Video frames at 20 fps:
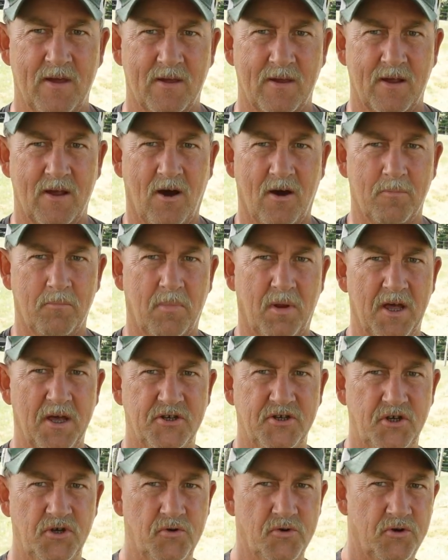God
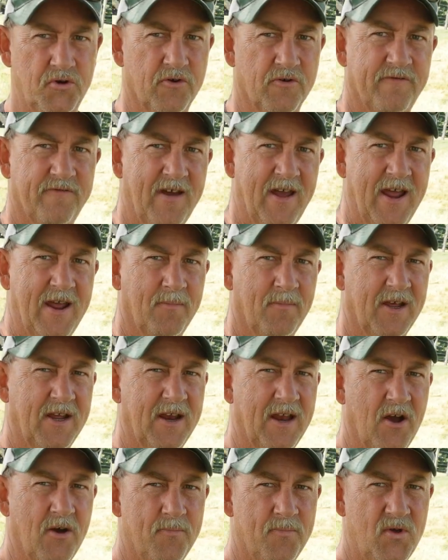bless you and your family,
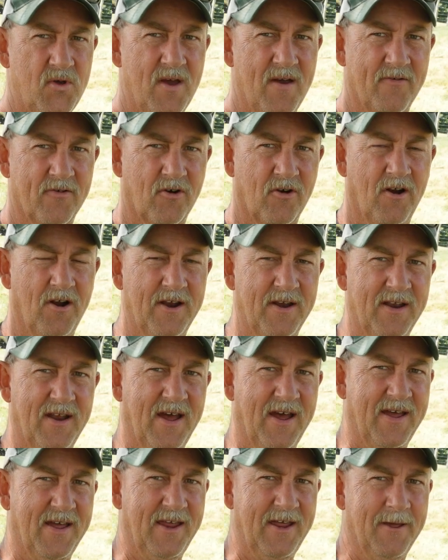and hope you have a great
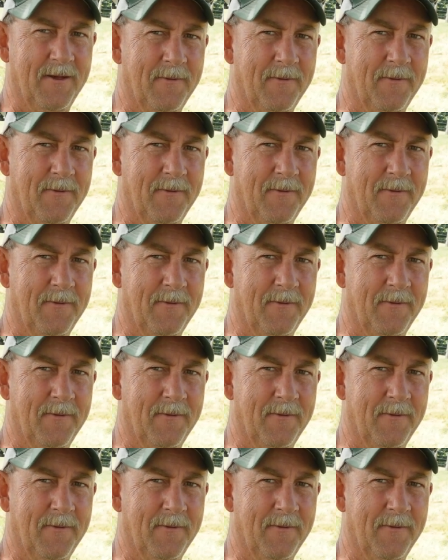day.